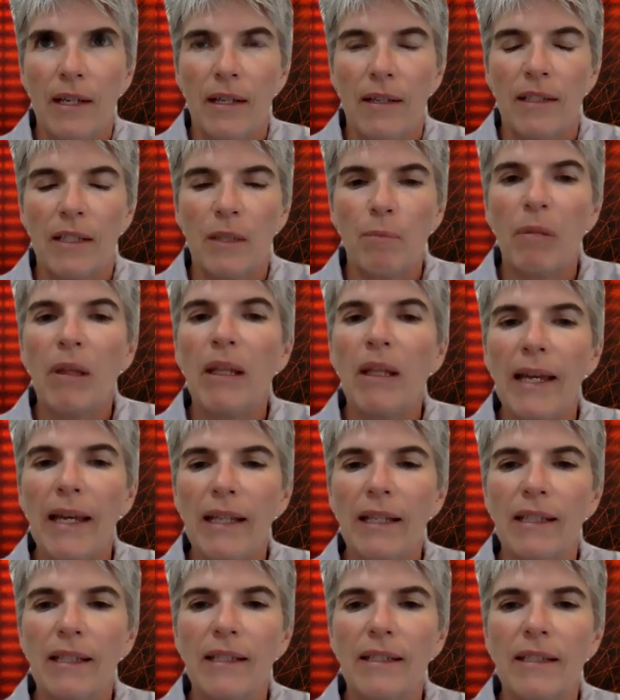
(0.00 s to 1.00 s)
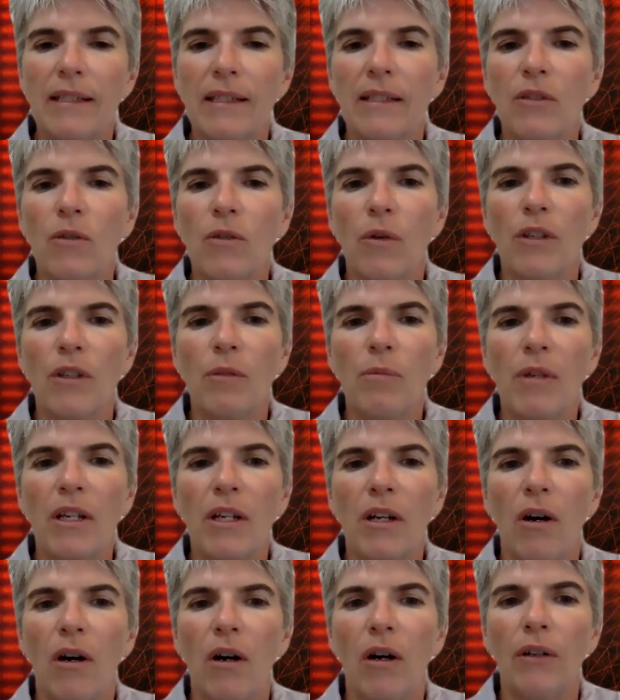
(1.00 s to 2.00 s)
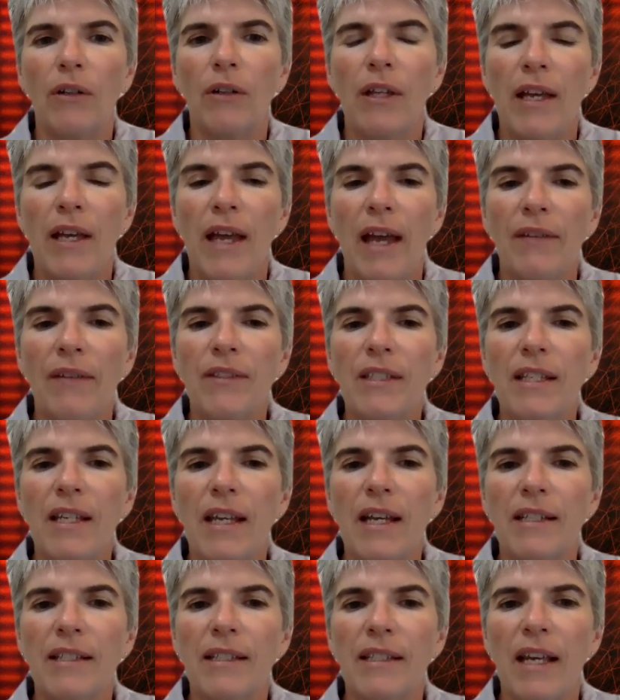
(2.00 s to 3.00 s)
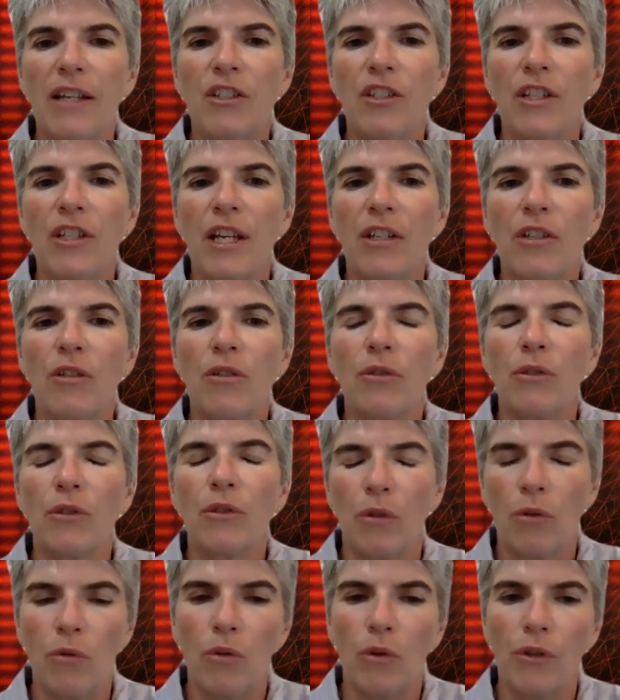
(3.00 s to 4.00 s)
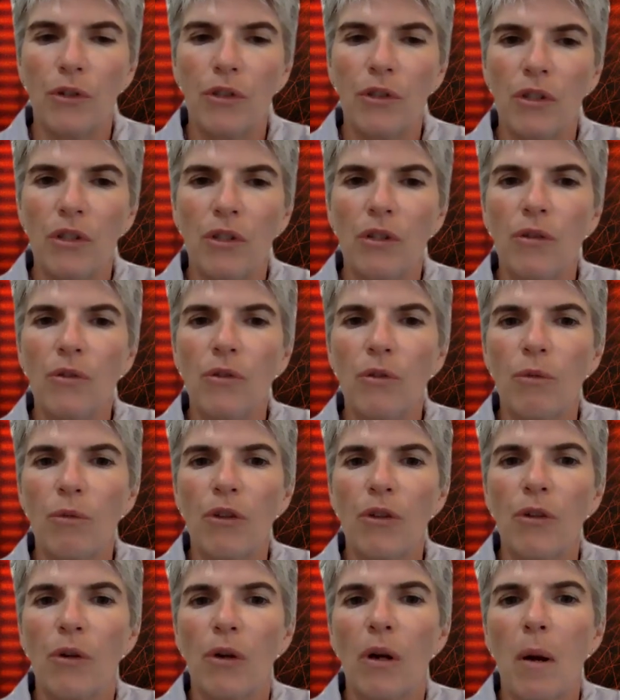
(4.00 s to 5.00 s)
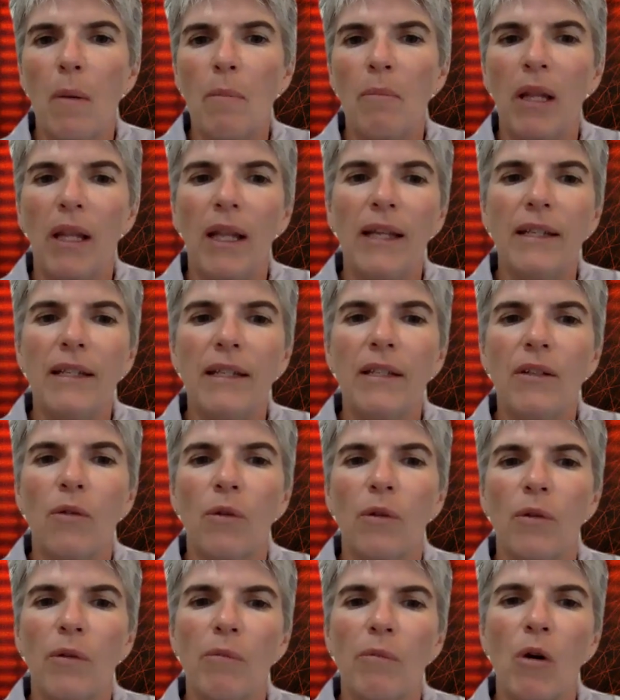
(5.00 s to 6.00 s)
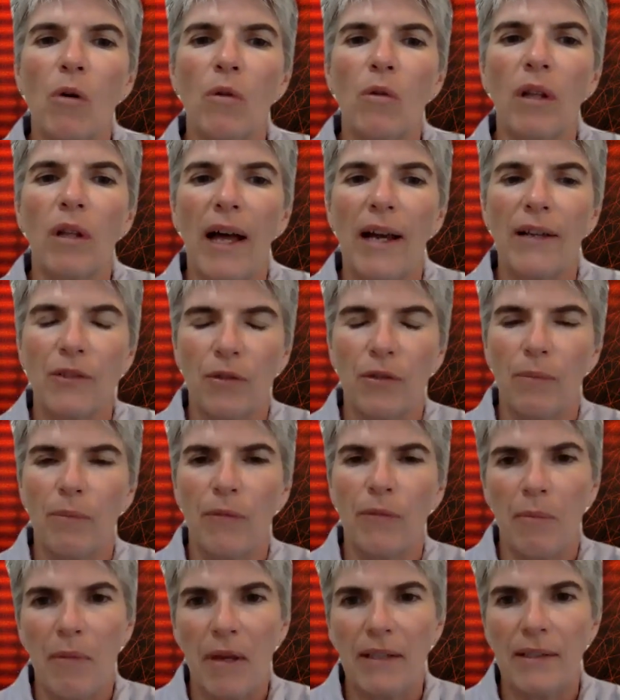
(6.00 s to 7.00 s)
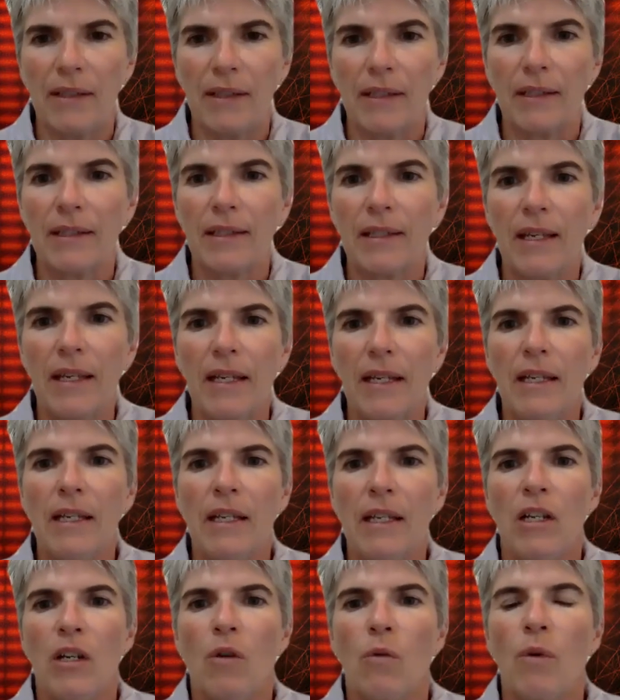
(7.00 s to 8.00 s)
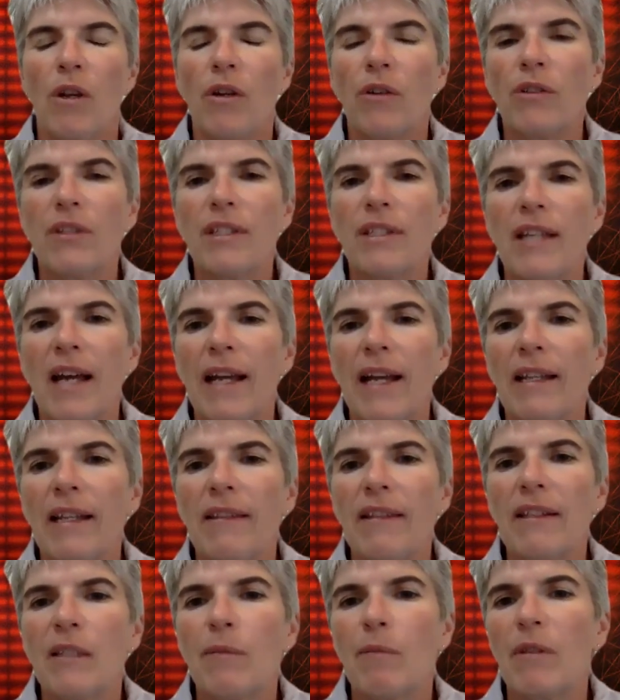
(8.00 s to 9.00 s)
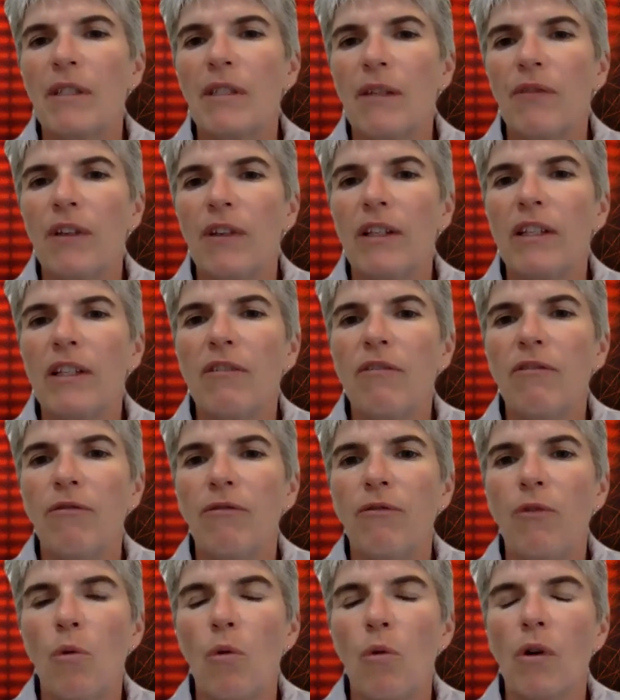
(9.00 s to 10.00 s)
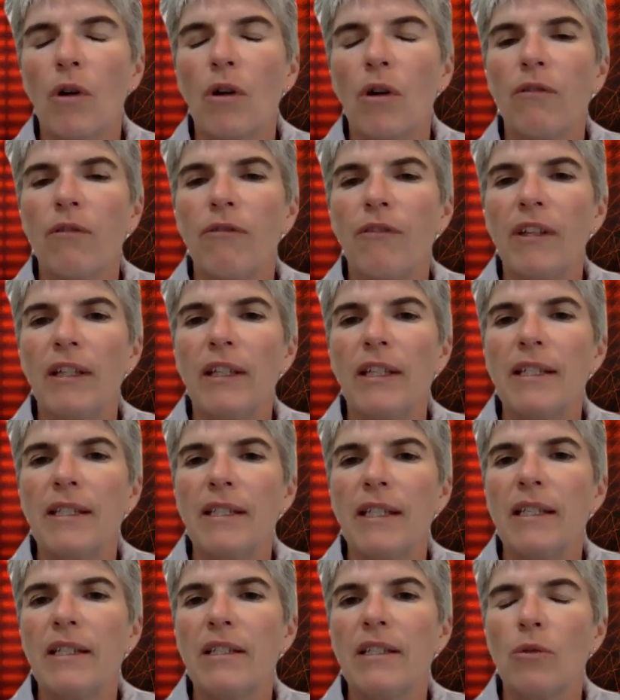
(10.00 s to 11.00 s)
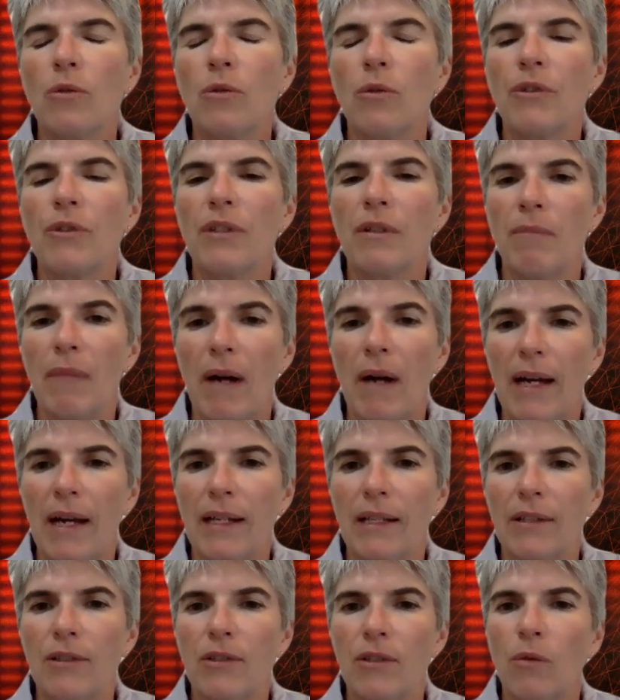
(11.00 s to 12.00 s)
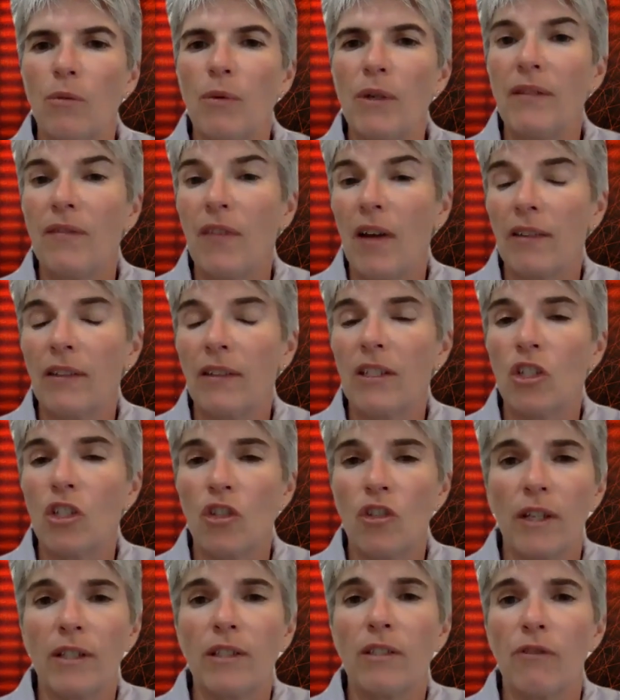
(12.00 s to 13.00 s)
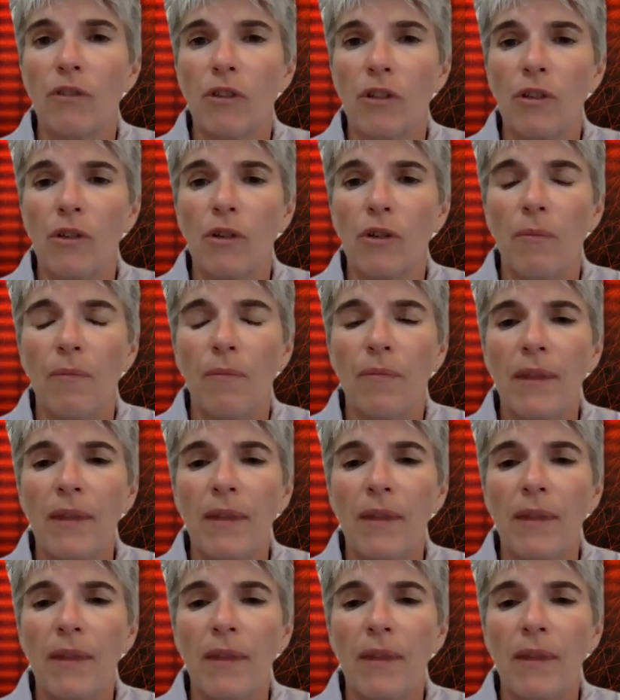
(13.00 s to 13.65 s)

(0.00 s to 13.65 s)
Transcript: this playlist, is going to be called FCS Educational Tools to Use with Your Blended or Remote Classroom, the basics. We are designing this specifically for Findlay City schools in mind, so we've done this just for you